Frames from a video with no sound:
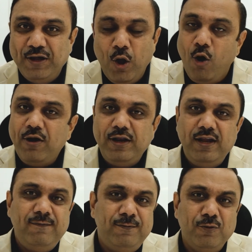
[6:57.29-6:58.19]
or
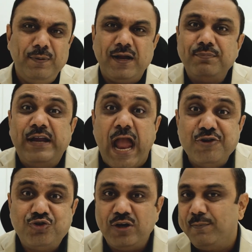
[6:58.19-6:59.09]
if you become
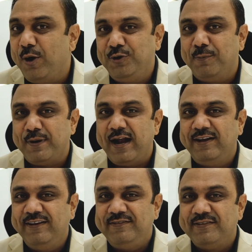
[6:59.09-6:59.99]
casual about your
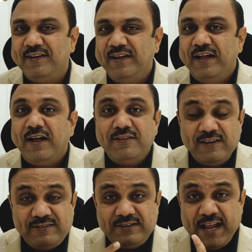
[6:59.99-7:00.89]
practice, the
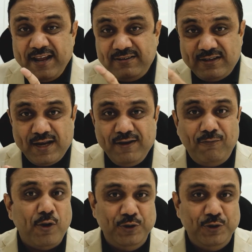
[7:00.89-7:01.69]
stage 3 for